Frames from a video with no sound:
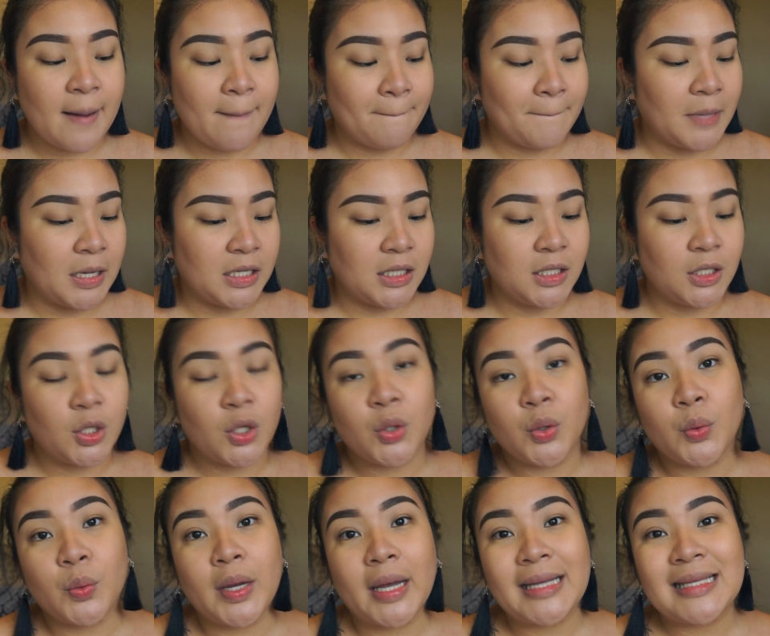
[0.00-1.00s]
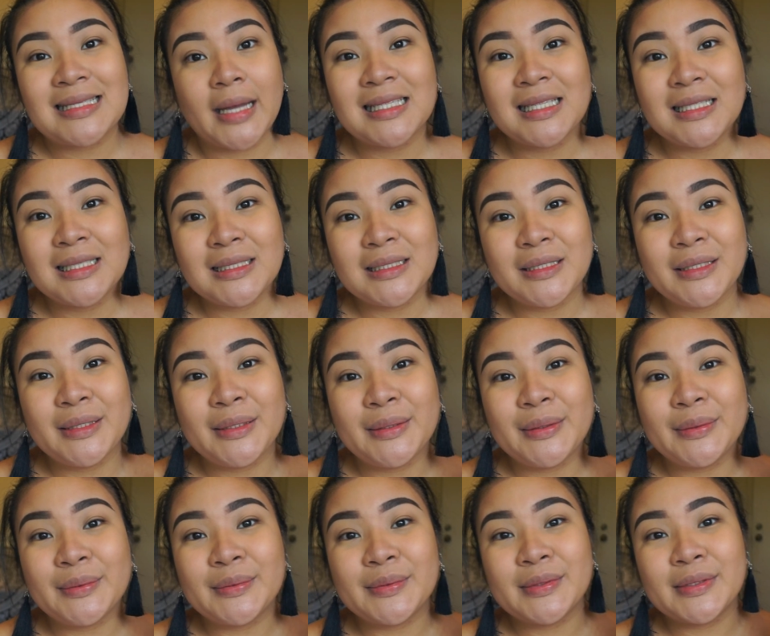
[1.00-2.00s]
but, you know, I still
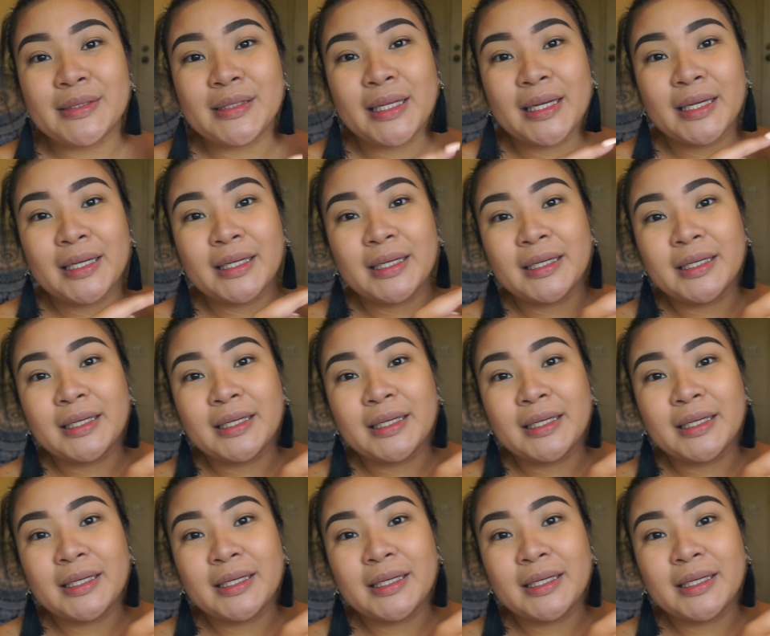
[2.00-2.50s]
use like